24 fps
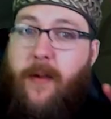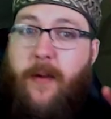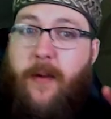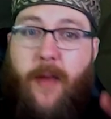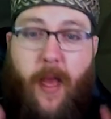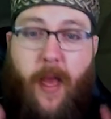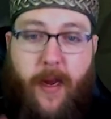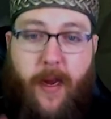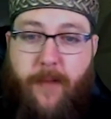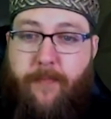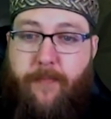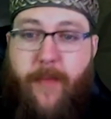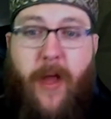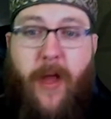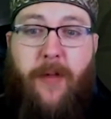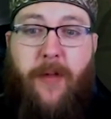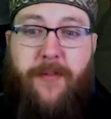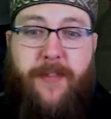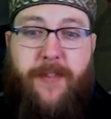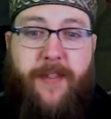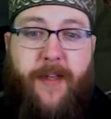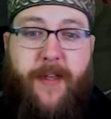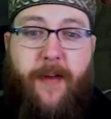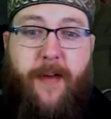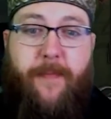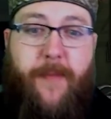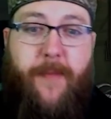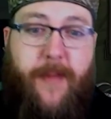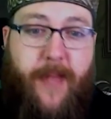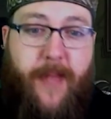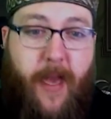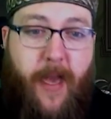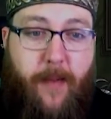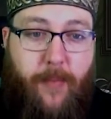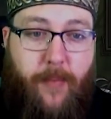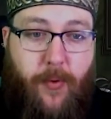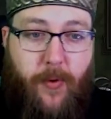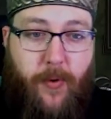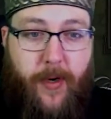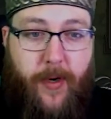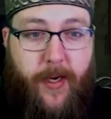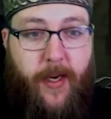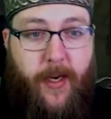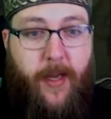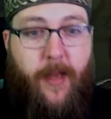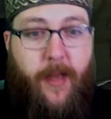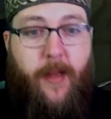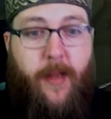kind of melt stuff at that
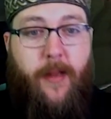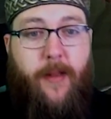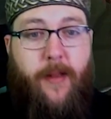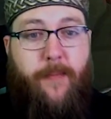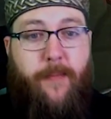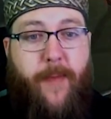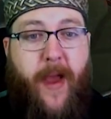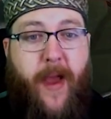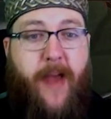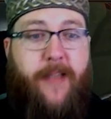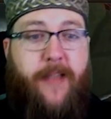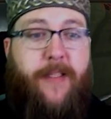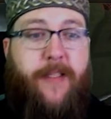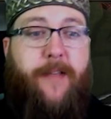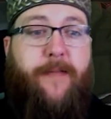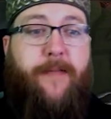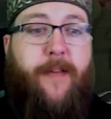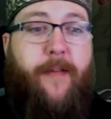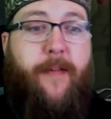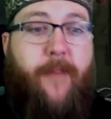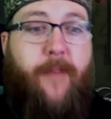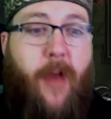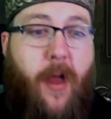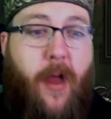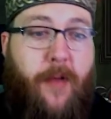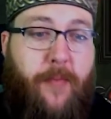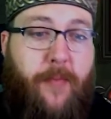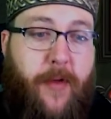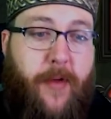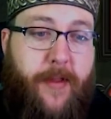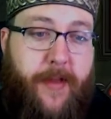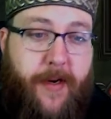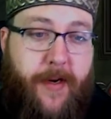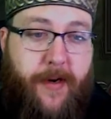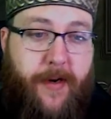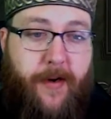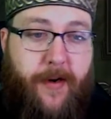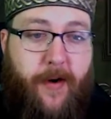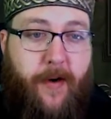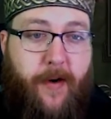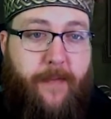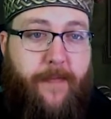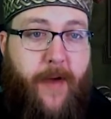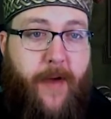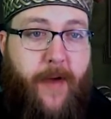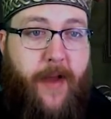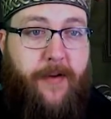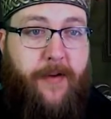point. The passives I've gone with here are
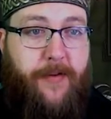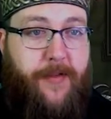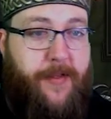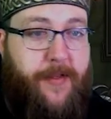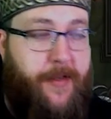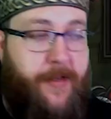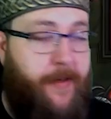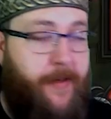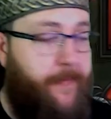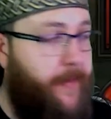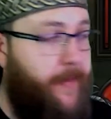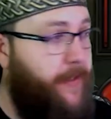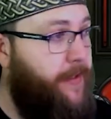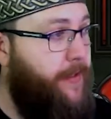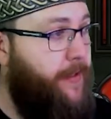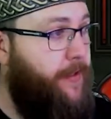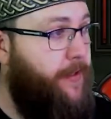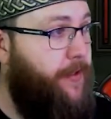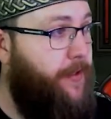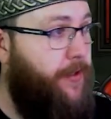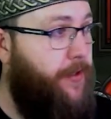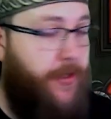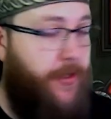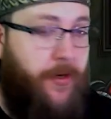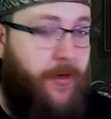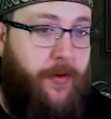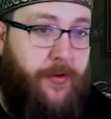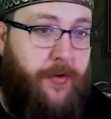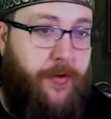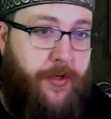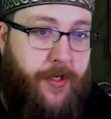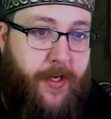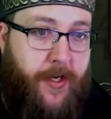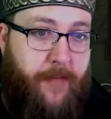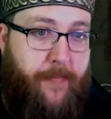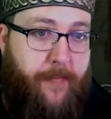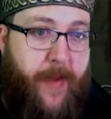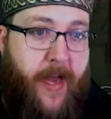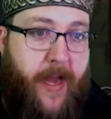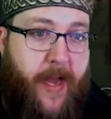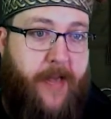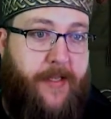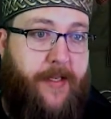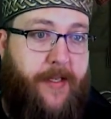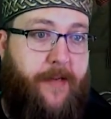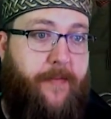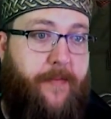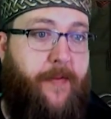Final Service. This is your oh shit
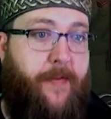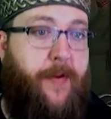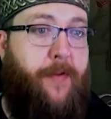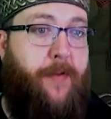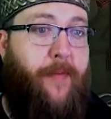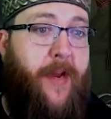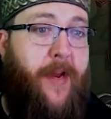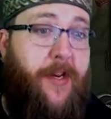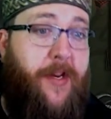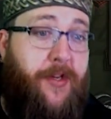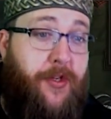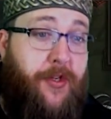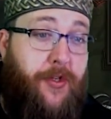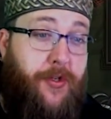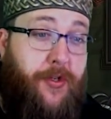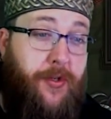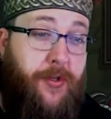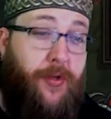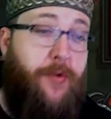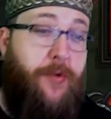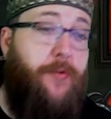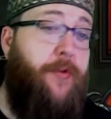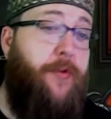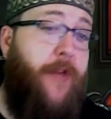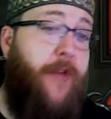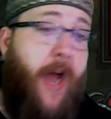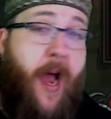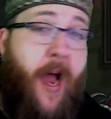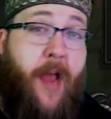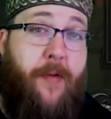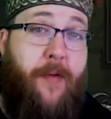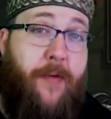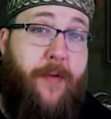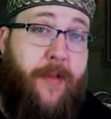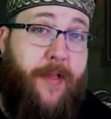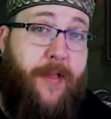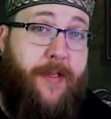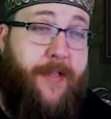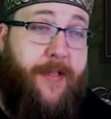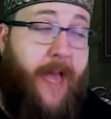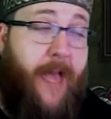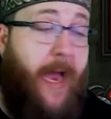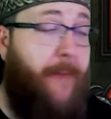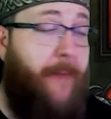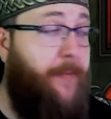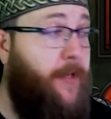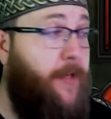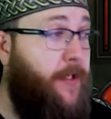passive. Your mages do die when this
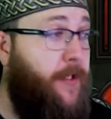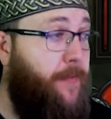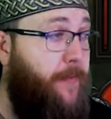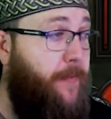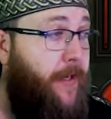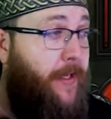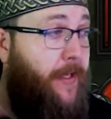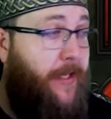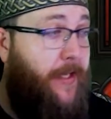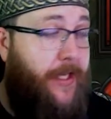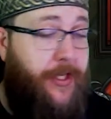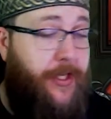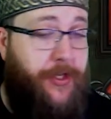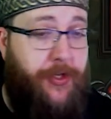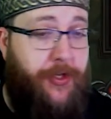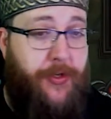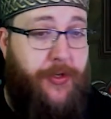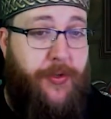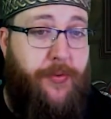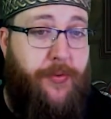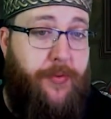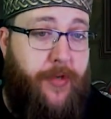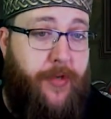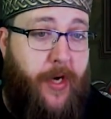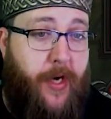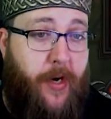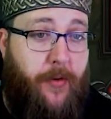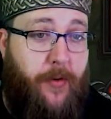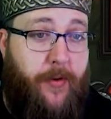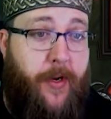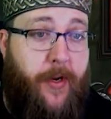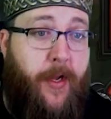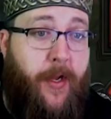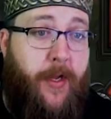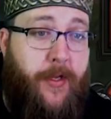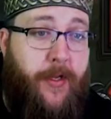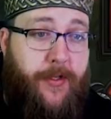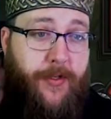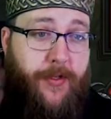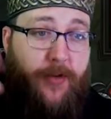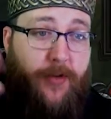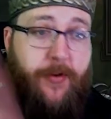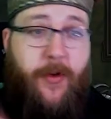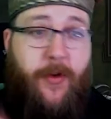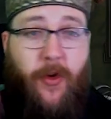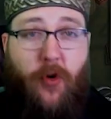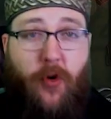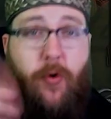happens, but at least you don't. So
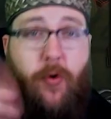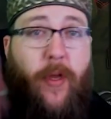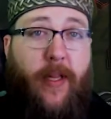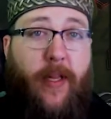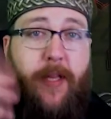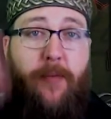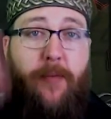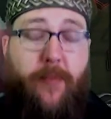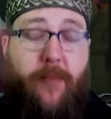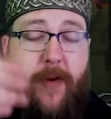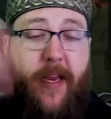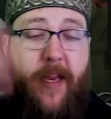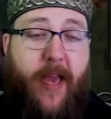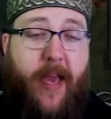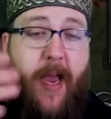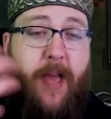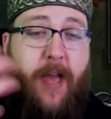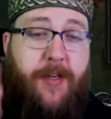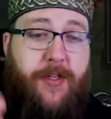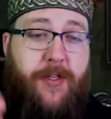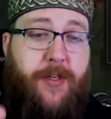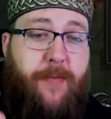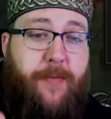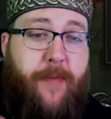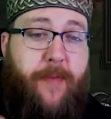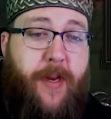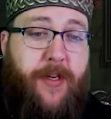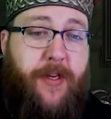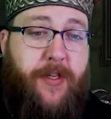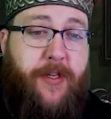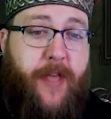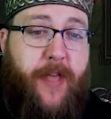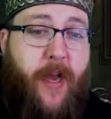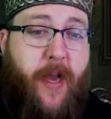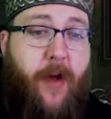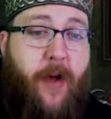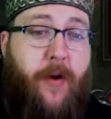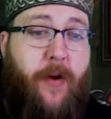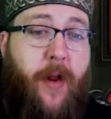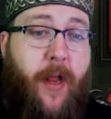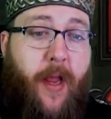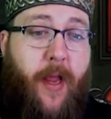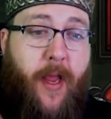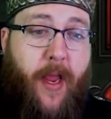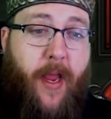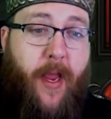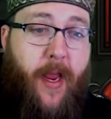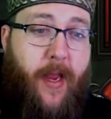you can quickly recast your mages out
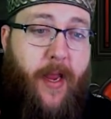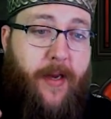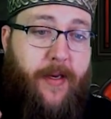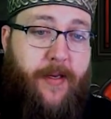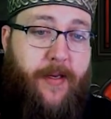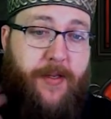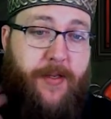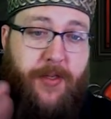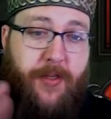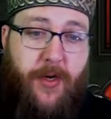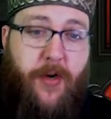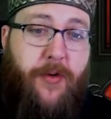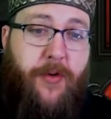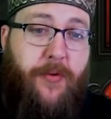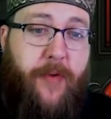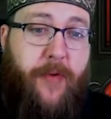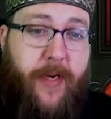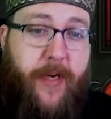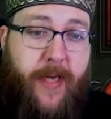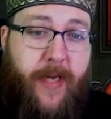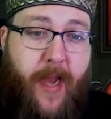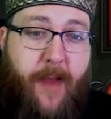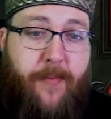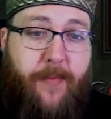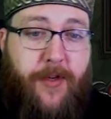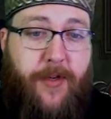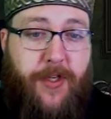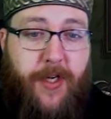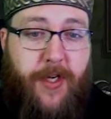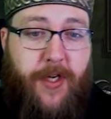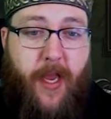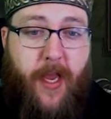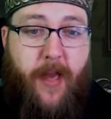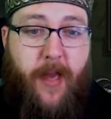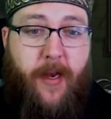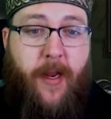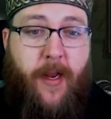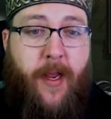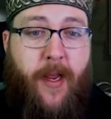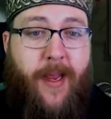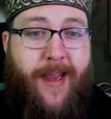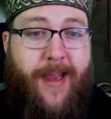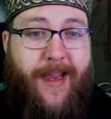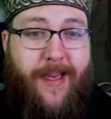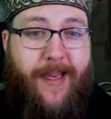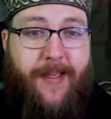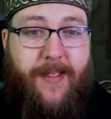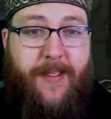and start doing damage again.
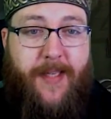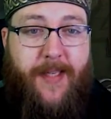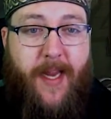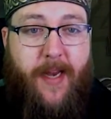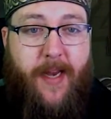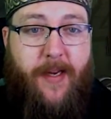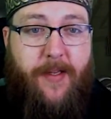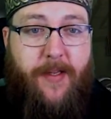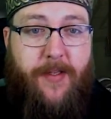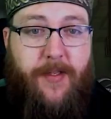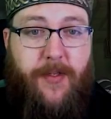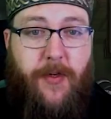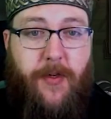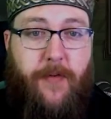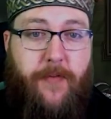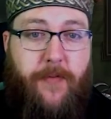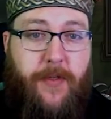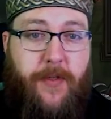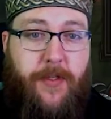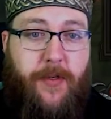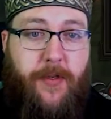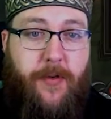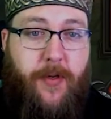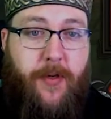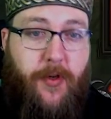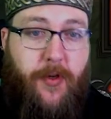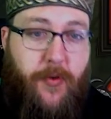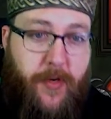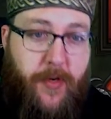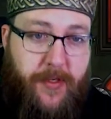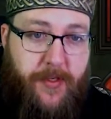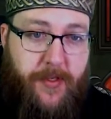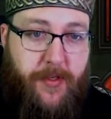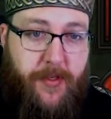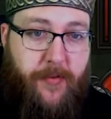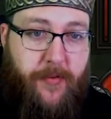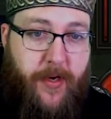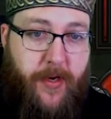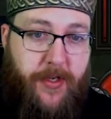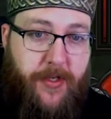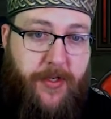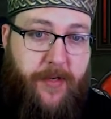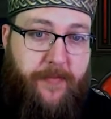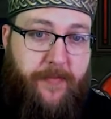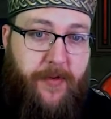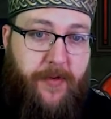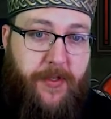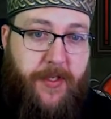Extended Servitude, increase the
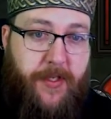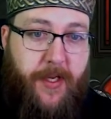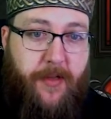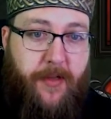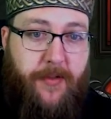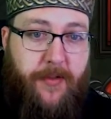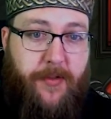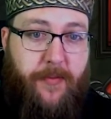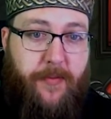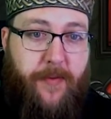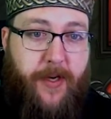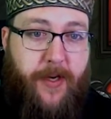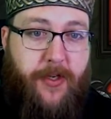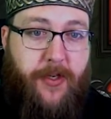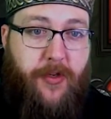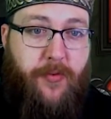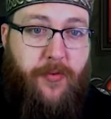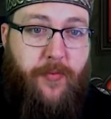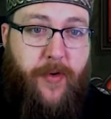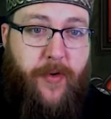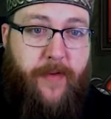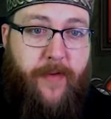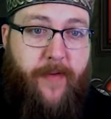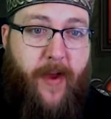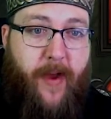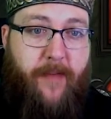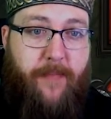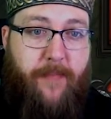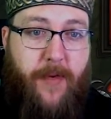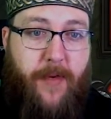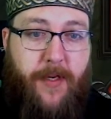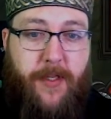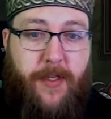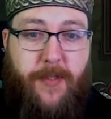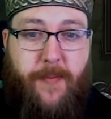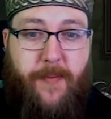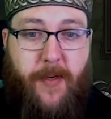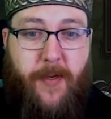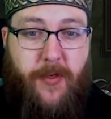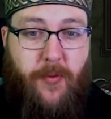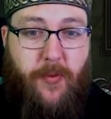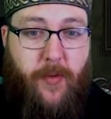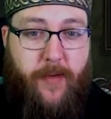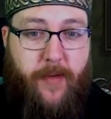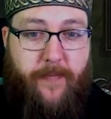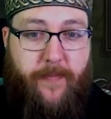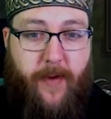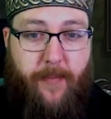duration of your Skeletal Mage and revive minions by
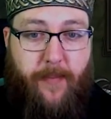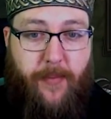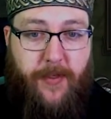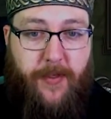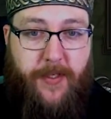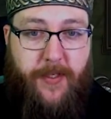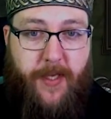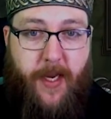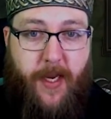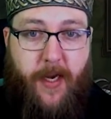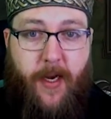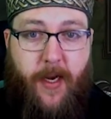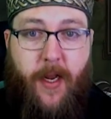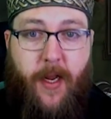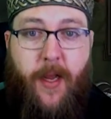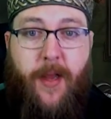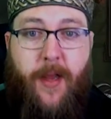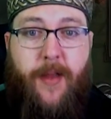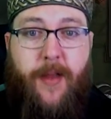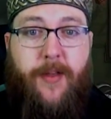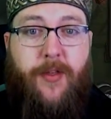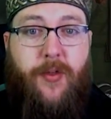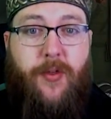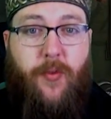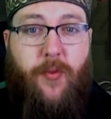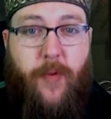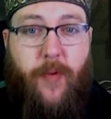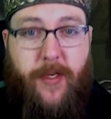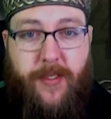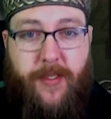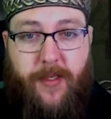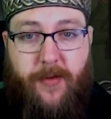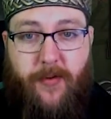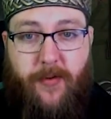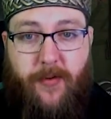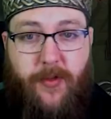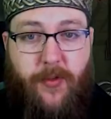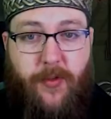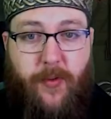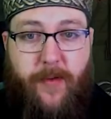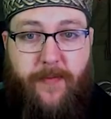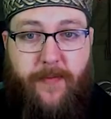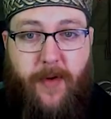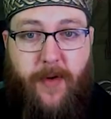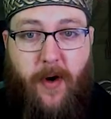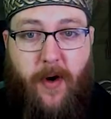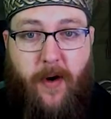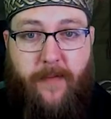25%. Swift,
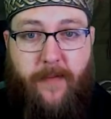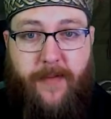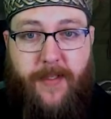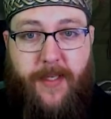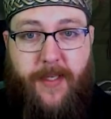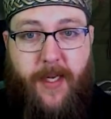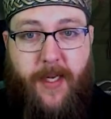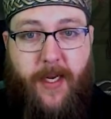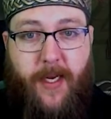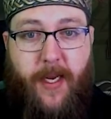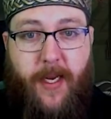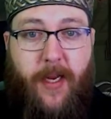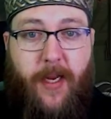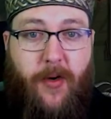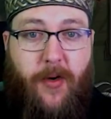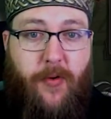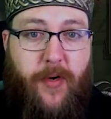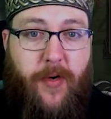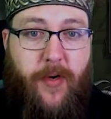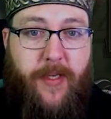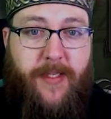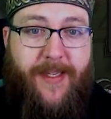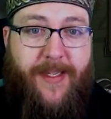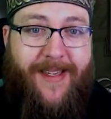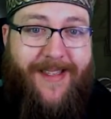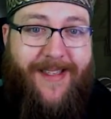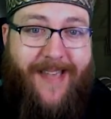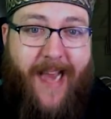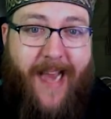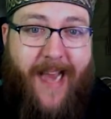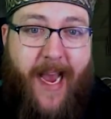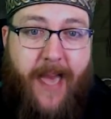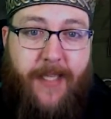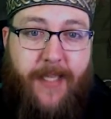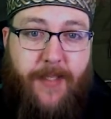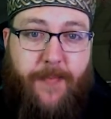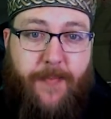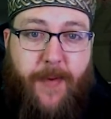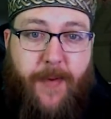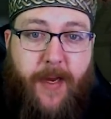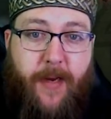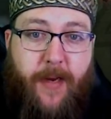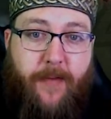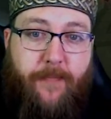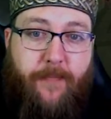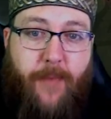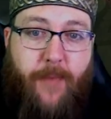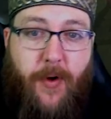swift Harvesting, increase the attack
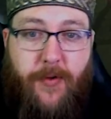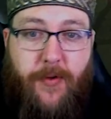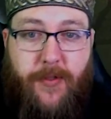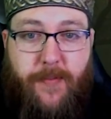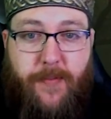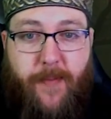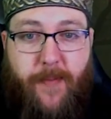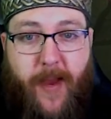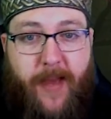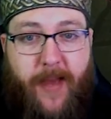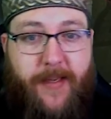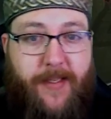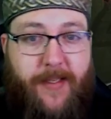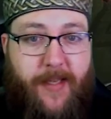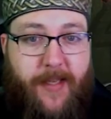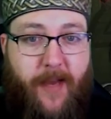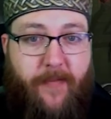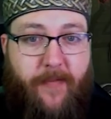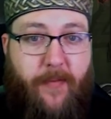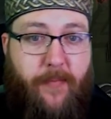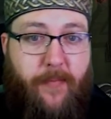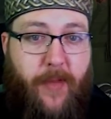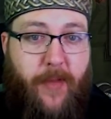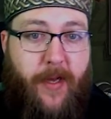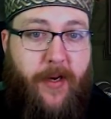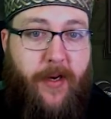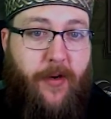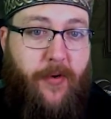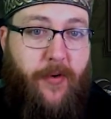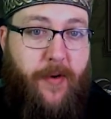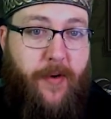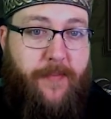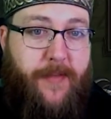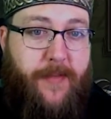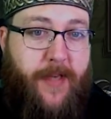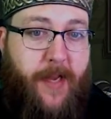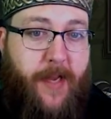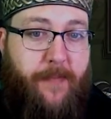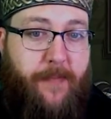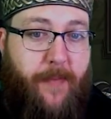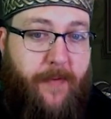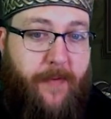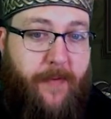speed of Bone Spikes, Siphon Blood, and Grim Scythe by